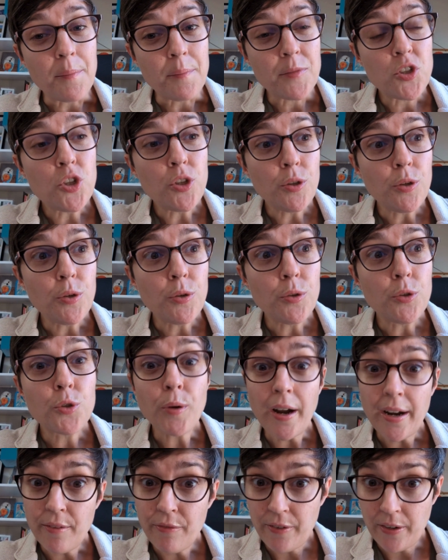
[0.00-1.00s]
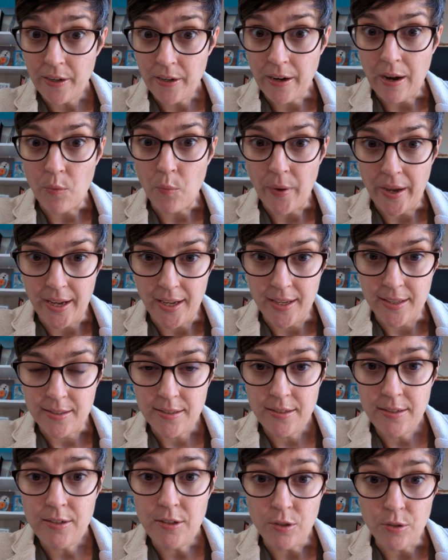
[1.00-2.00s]
to try to figure out ways
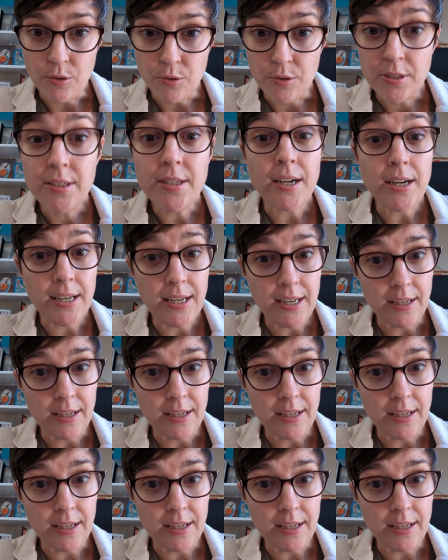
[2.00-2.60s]
to study